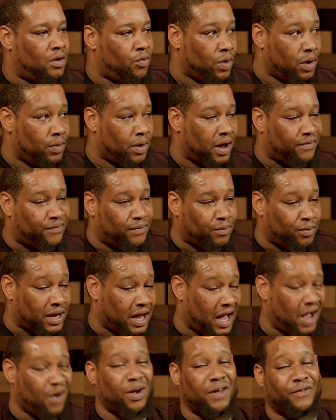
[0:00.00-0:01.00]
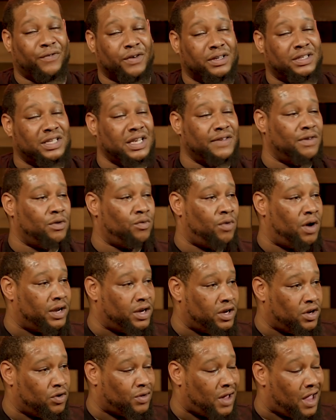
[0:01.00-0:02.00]
We wait. For, we gotta wait for TV
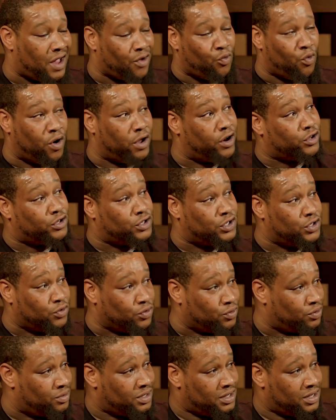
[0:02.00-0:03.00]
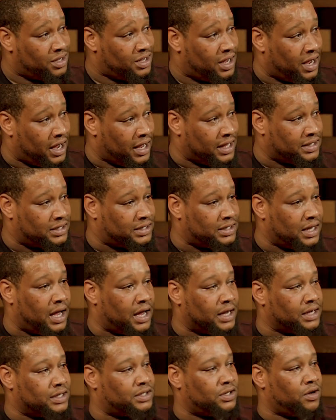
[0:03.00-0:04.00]
One to do like one or two unsung.